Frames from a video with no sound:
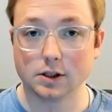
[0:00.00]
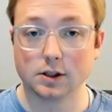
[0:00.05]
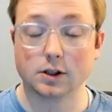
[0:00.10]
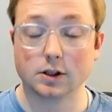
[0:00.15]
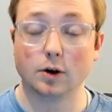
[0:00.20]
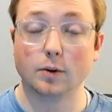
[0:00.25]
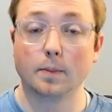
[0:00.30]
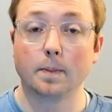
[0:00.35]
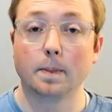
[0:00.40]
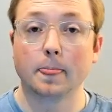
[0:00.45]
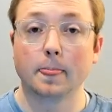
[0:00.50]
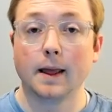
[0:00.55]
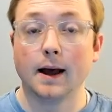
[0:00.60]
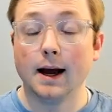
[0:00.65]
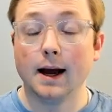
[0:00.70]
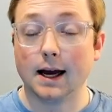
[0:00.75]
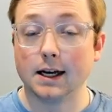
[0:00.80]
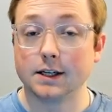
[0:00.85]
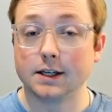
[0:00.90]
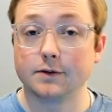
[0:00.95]
So,
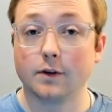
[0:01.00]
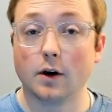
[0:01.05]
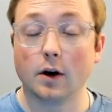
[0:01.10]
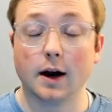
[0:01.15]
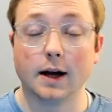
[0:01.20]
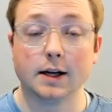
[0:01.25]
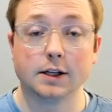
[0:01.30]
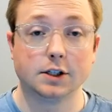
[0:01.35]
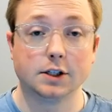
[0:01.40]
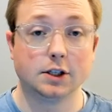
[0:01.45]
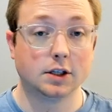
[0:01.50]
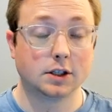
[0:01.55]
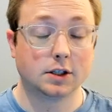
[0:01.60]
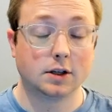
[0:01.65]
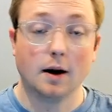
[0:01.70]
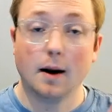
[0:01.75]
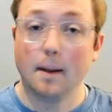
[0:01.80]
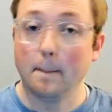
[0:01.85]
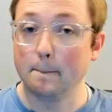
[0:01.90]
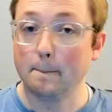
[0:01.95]
as far as just
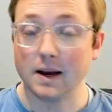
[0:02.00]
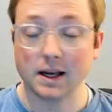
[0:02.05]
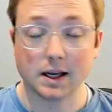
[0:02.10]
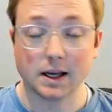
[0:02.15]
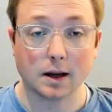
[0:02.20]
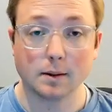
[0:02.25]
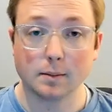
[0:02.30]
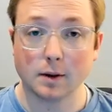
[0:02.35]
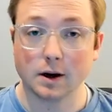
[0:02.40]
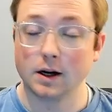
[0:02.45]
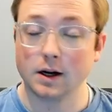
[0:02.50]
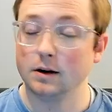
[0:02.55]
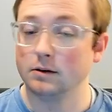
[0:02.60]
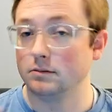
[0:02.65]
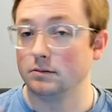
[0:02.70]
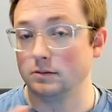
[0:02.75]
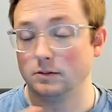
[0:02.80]
making money,